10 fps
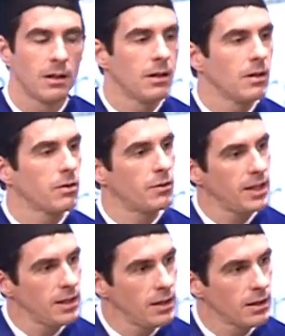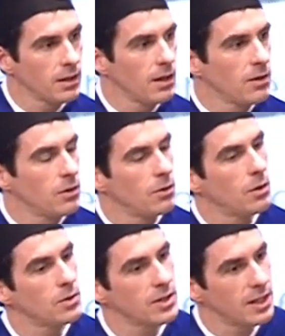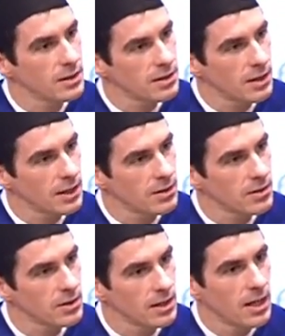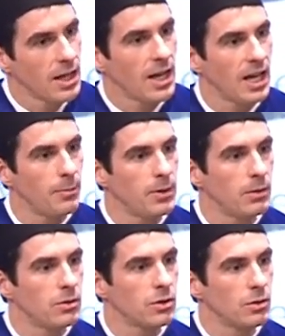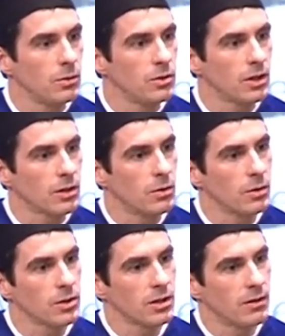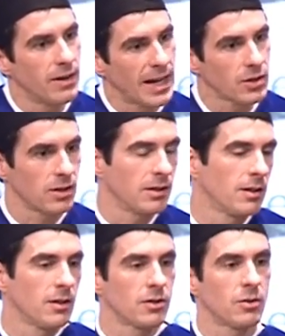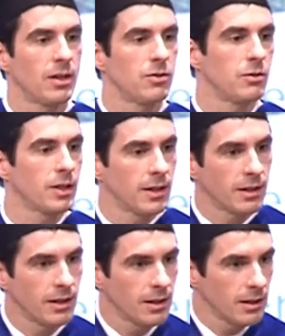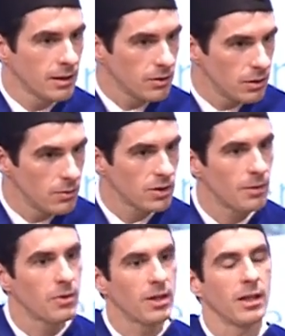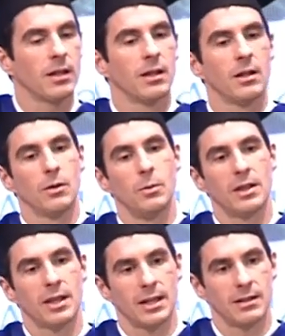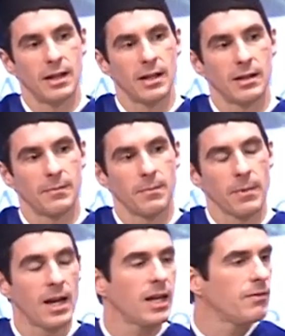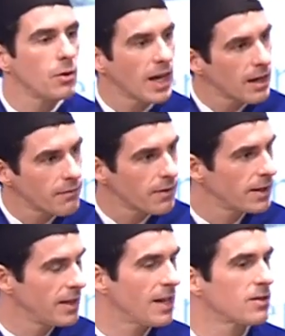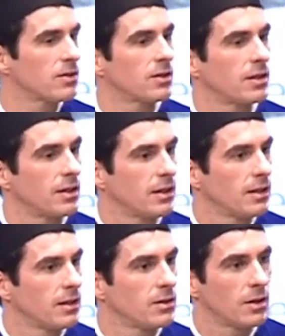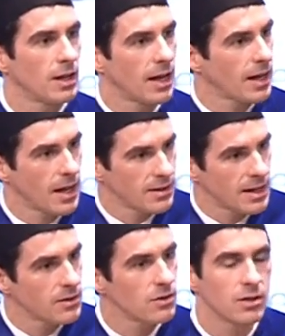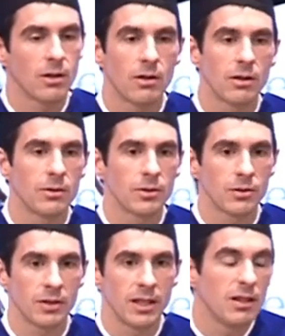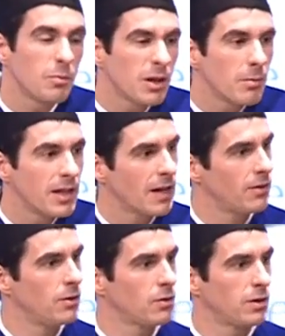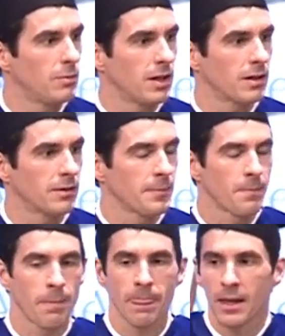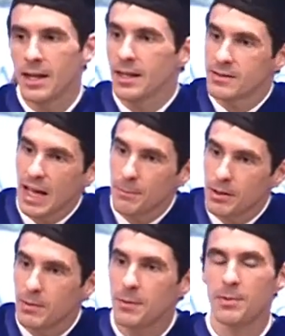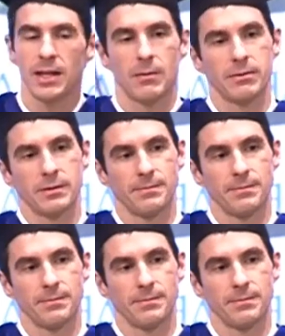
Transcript: Three, do those insights help you choose a course of action so that you can do something with that data? And if you have yes as answers to all those three, you probably have a useful model. An example might be helpful.